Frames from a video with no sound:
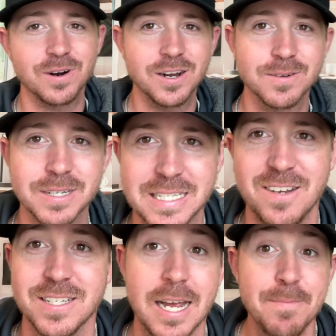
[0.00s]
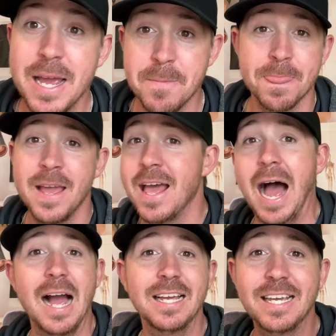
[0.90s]
up because I was like, man,
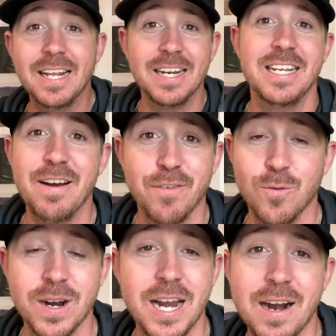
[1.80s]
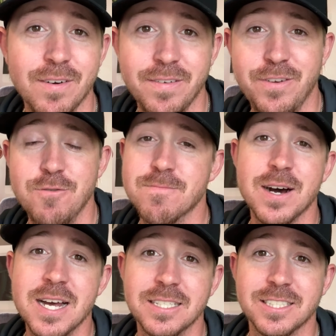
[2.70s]
I can get a different one every few
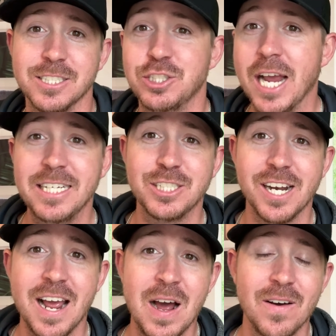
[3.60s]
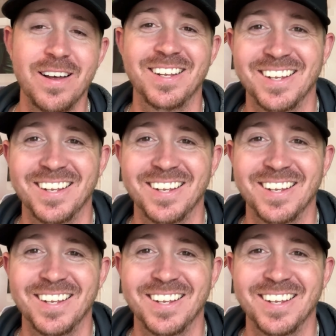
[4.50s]
months and change it out.